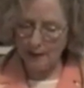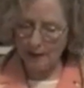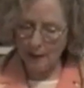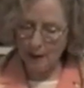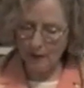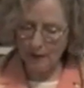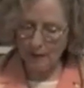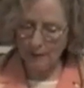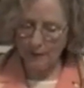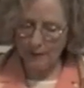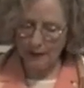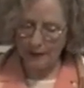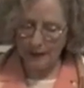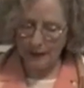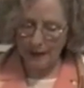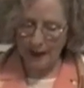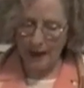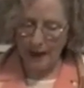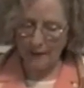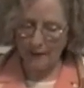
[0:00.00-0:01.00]
Tell them that
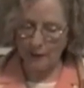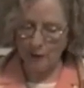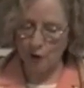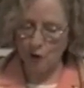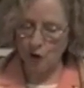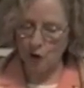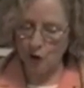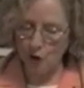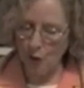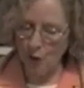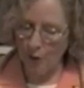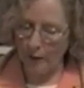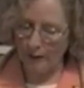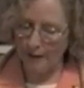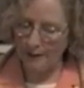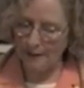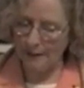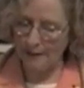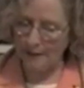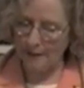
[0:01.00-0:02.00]
they have a
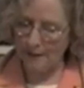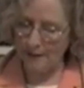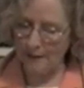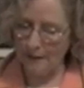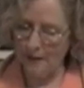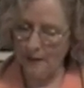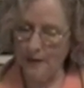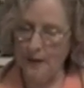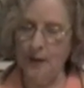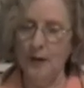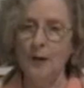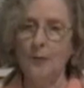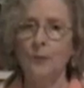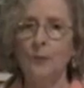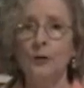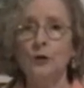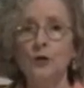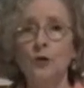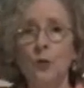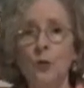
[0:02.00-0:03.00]
choice
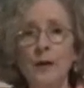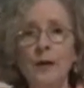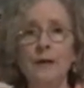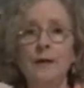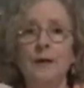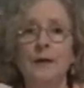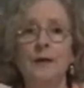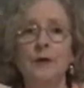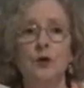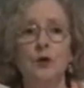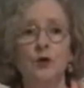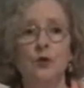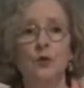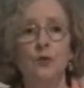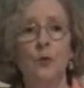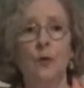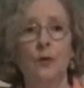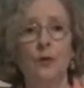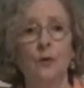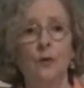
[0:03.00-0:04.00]
between these
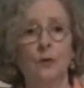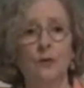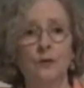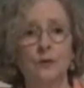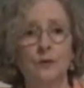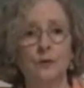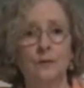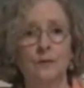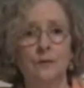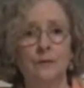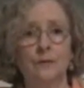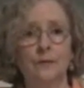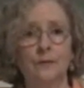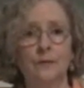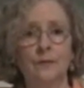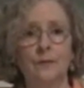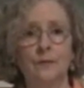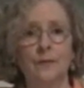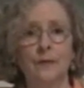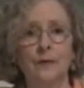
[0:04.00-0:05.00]
two worlds,
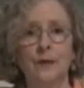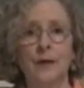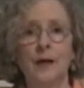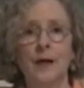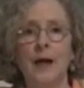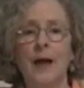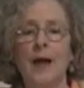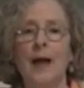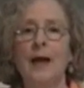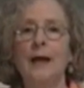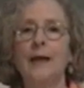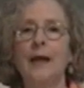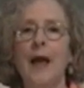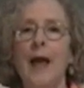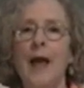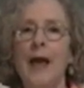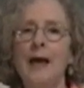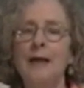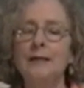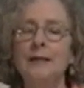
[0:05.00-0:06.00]
and
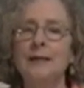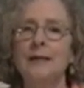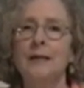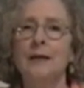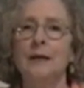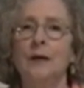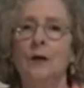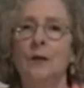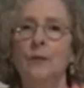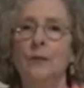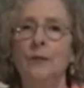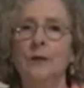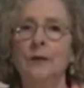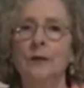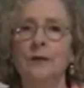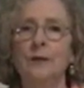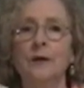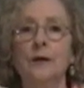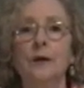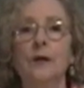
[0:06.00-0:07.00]
ask them
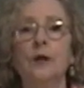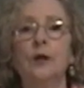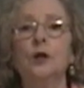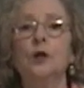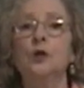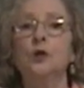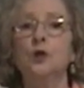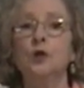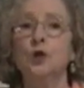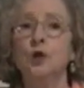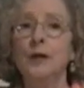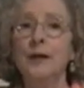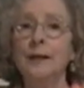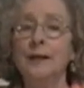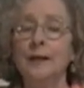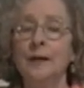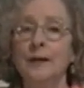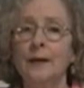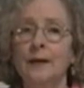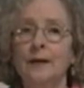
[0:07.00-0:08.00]

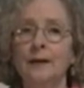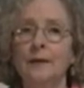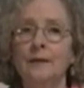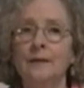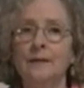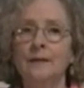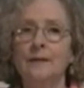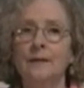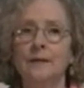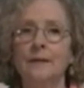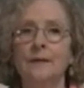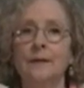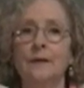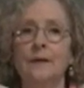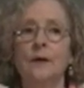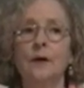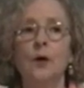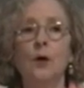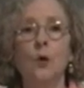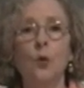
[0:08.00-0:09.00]
gently,
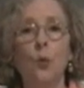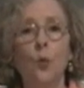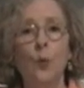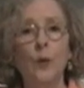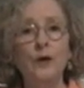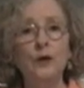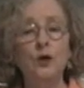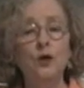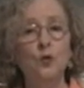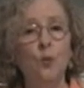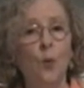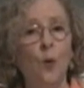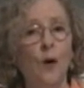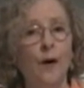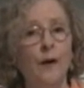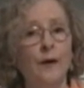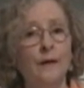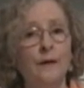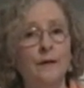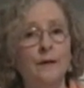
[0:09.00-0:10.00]
which
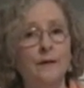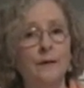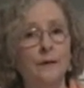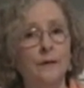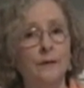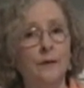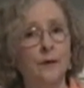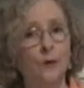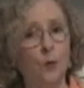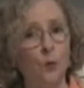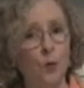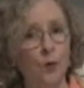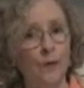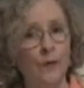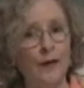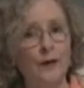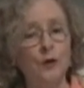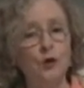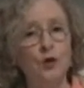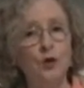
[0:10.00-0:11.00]
one will
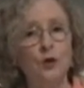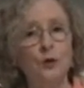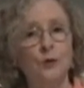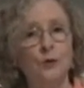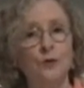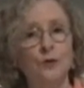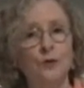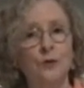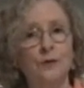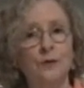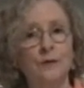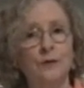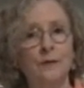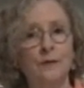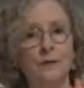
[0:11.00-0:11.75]
they choose?